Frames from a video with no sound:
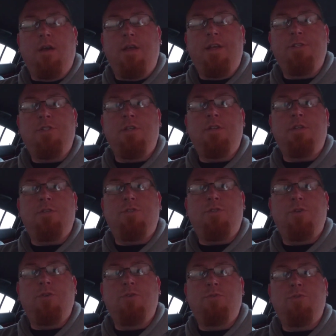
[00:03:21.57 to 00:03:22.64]
engine is
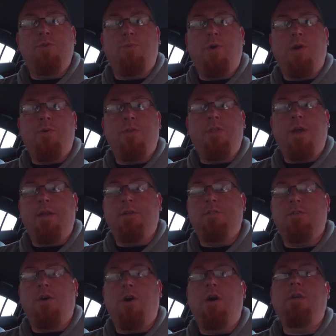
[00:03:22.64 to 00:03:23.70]
tuned to work with that
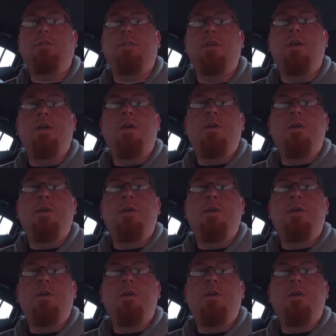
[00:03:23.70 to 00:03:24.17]
exhaust